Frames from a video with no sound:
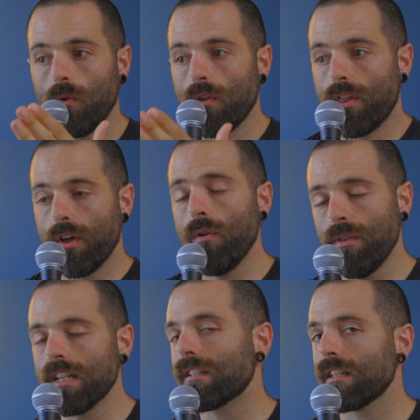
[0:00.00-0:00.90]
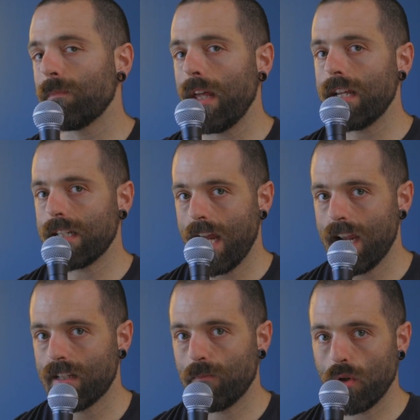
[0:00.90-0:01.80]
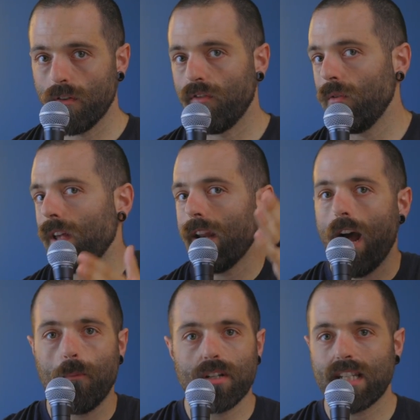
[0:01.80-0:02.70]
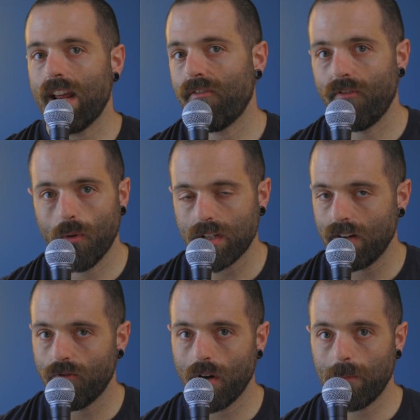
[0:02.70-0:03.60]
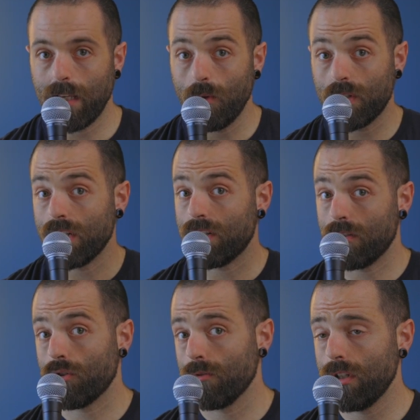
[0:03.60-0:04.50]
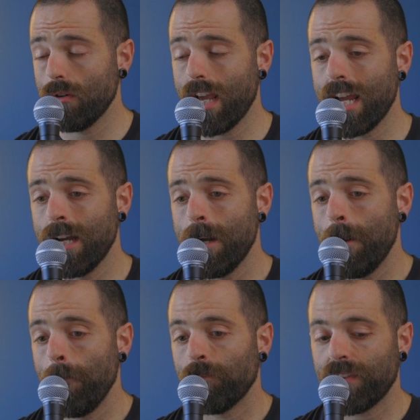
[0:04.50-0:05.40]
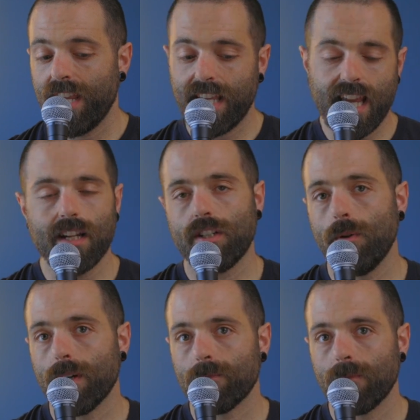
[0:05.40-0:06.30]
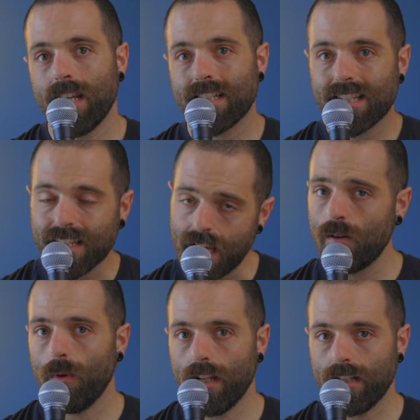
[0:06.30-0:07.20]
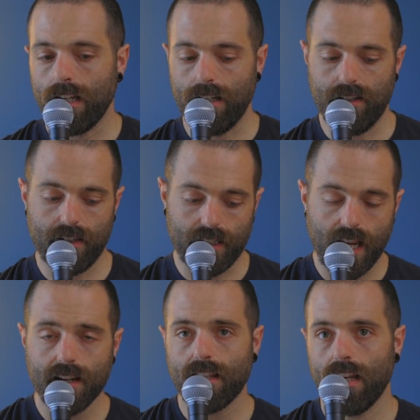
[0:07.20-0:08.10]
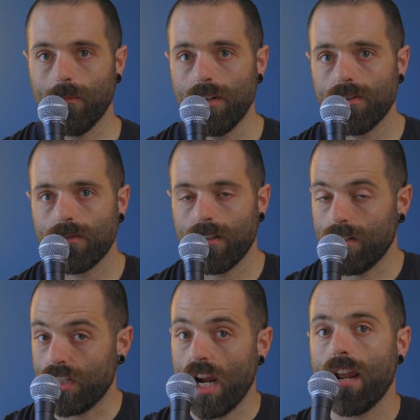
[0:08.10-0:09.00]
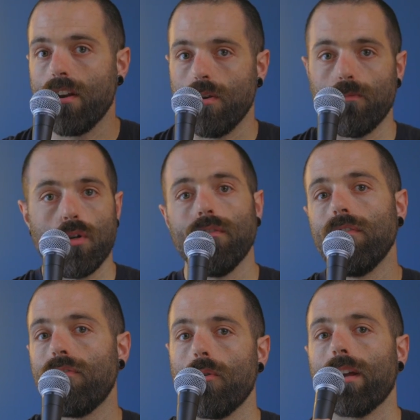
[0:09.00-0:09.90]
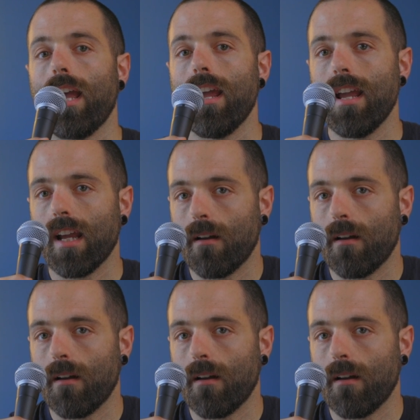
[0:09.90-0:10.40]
though this display is nice, beautiful, it outputs that 1440p, which is true 2K, it can't do it. Instead, what it does is it takes that image, the giant and beautiful 4K, it